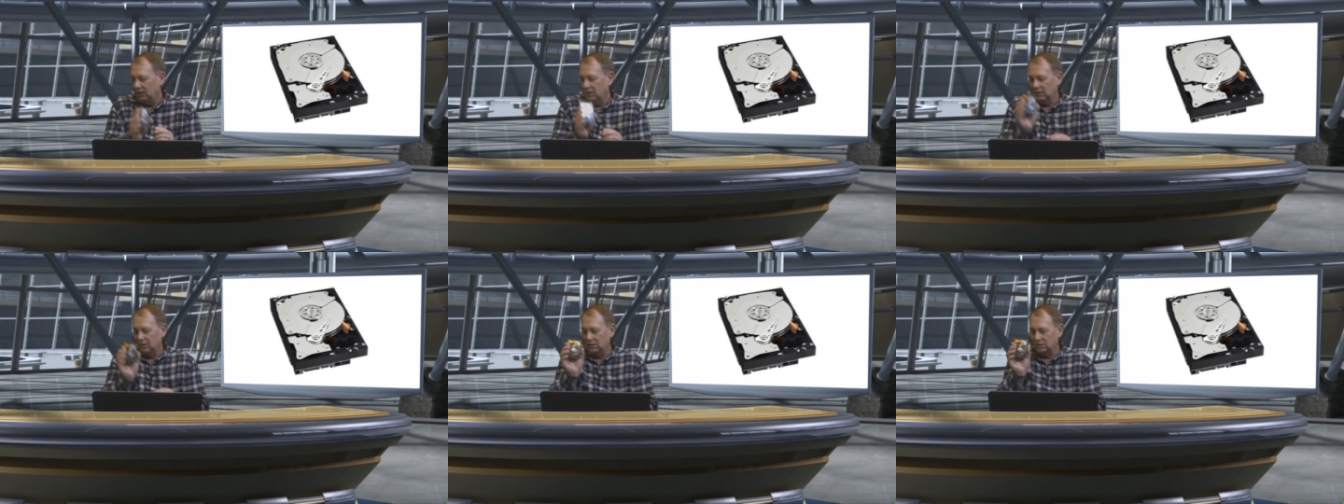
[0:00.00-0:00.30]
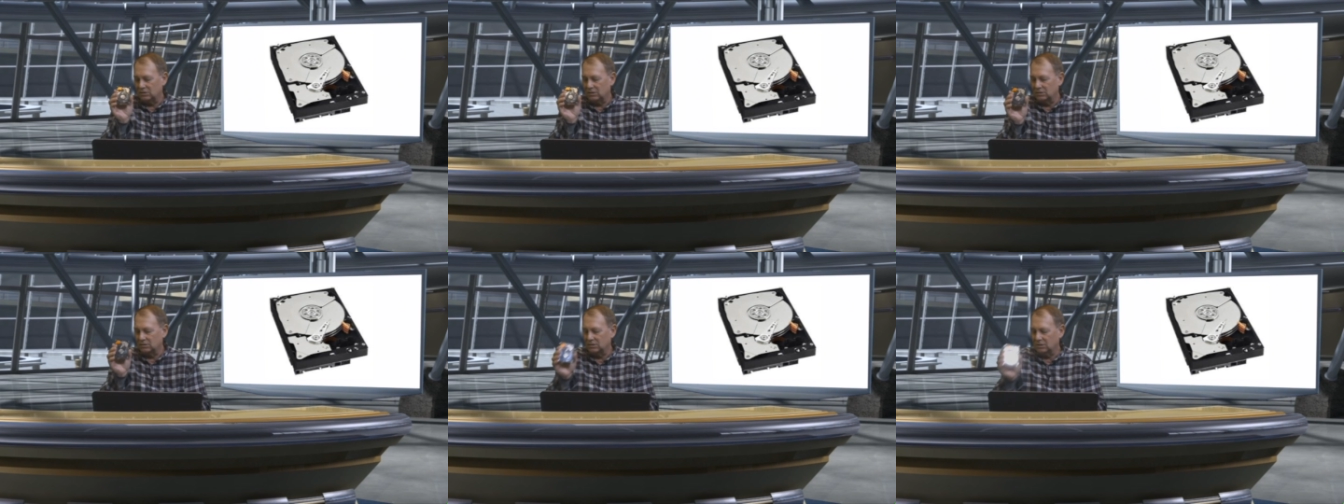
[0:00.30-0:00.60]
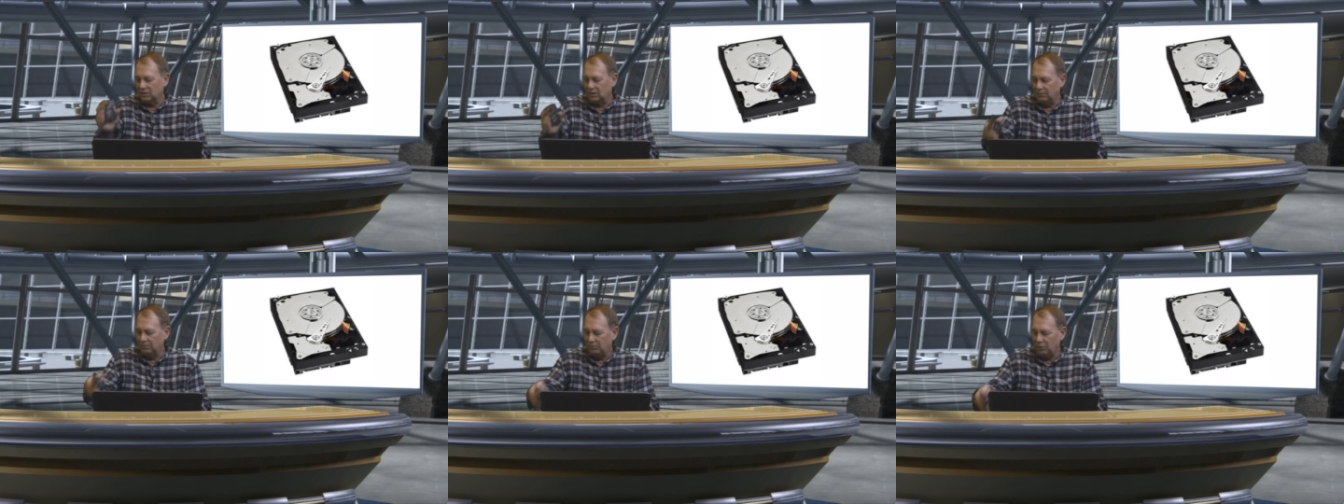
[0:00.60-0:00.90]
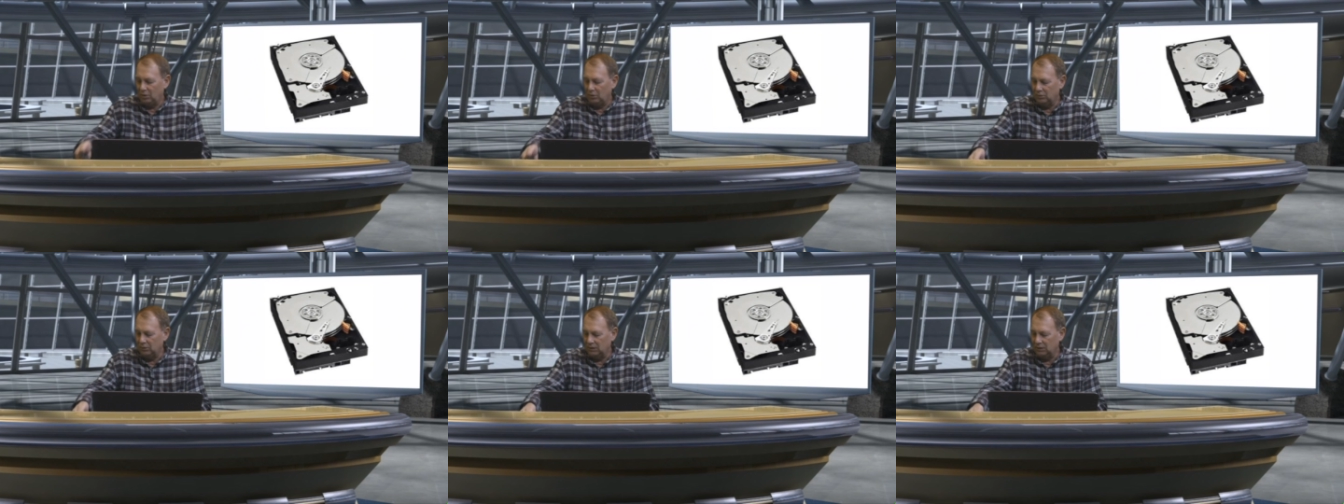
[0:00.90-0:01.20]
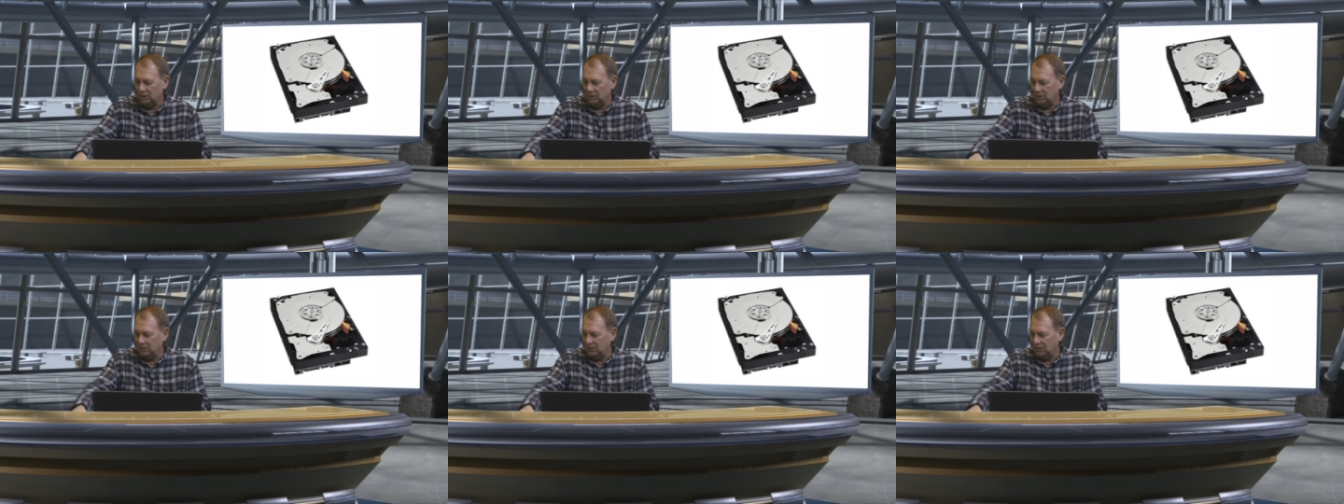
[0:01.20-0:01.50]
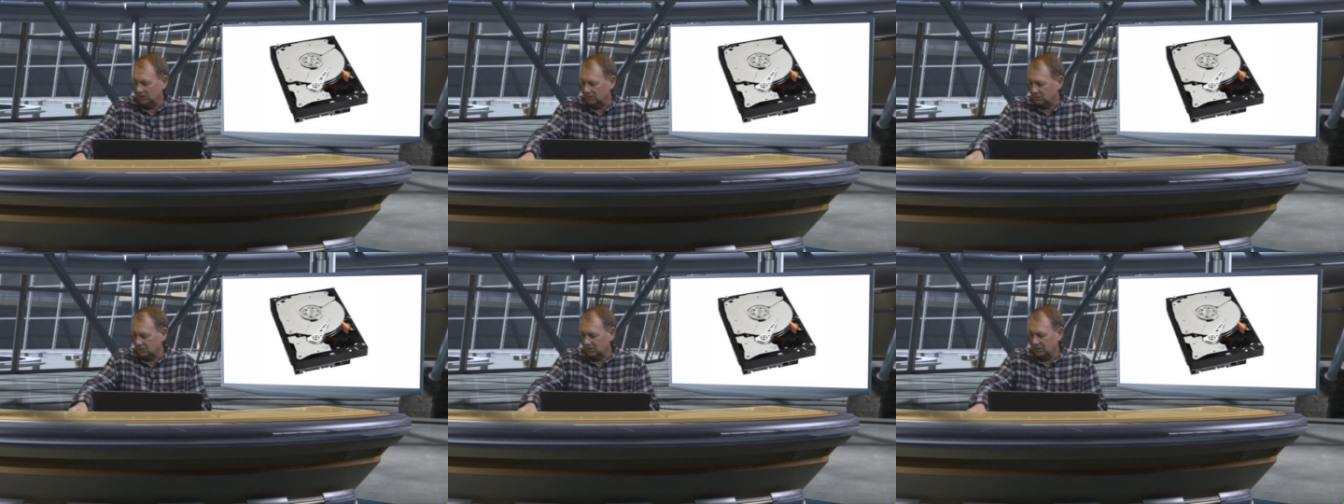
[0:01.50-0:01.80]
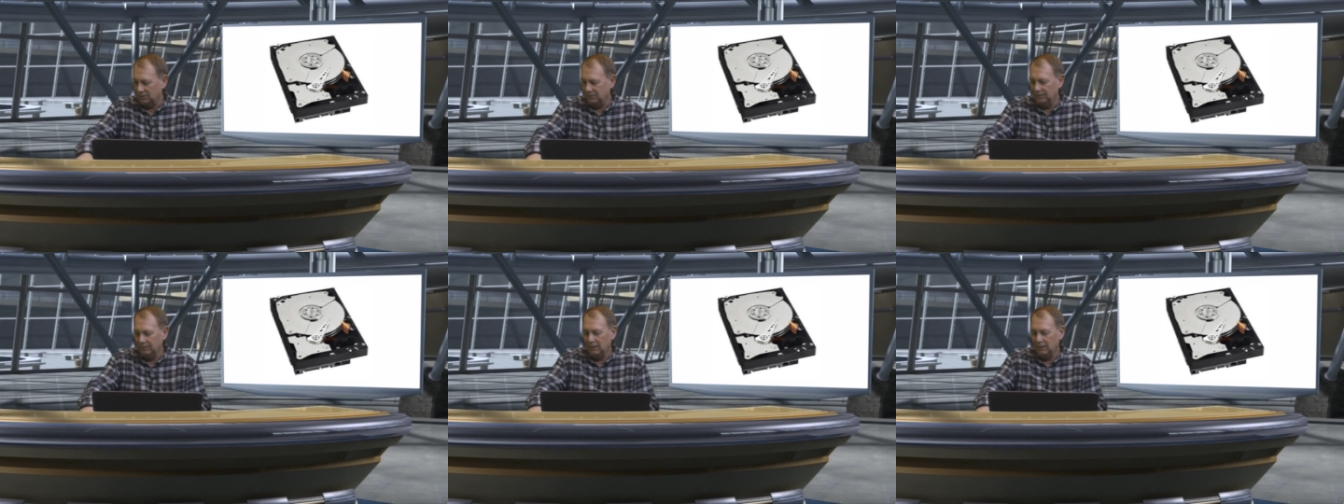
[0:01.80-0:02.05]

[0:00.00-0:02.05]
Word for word: This is a component, a disc.